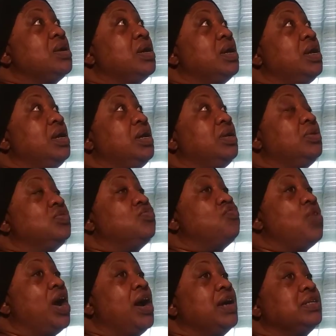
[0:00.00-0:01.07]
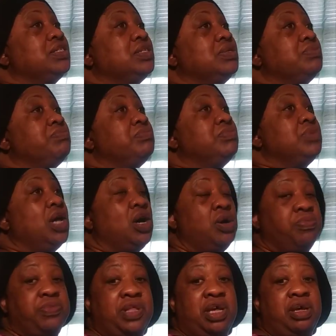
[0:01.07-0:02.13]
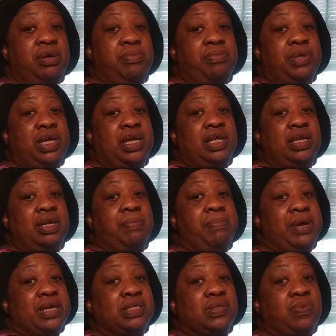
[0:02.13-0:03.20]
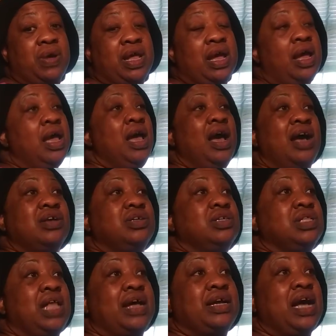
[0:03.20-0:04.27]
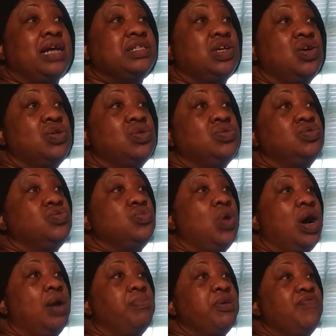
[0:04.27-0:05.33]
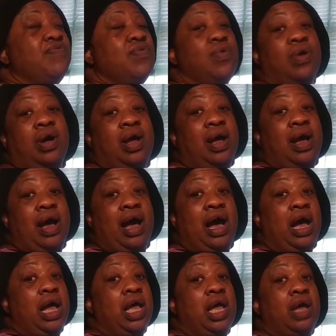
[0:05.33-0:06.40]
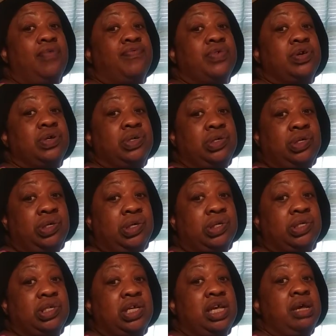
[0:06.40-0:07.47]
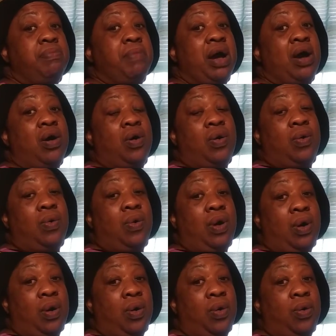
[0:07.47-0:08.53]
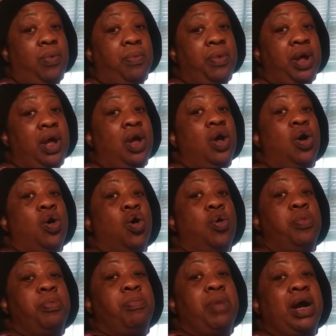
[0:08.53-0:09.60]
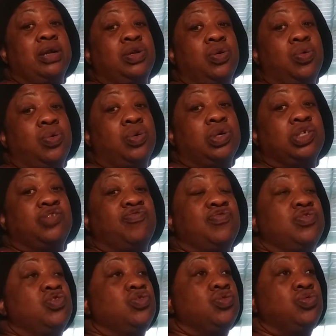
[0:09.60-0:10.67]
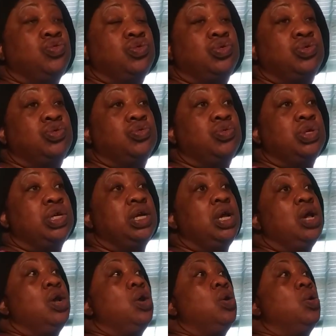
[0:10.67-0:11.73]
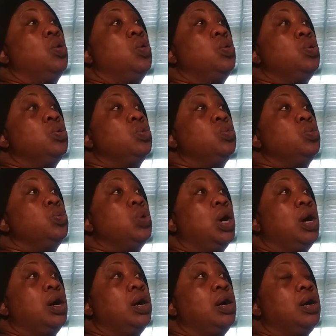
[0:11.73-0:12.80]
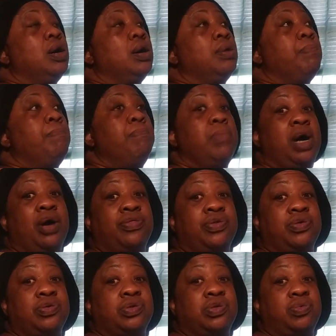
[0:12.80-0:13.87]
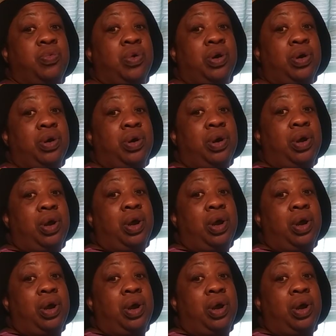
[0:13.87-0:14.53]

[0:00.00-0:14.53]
and tried to help them in the best way. Like I told you all before, I have cooked in my own home, opened my doors for children who uh, mothers were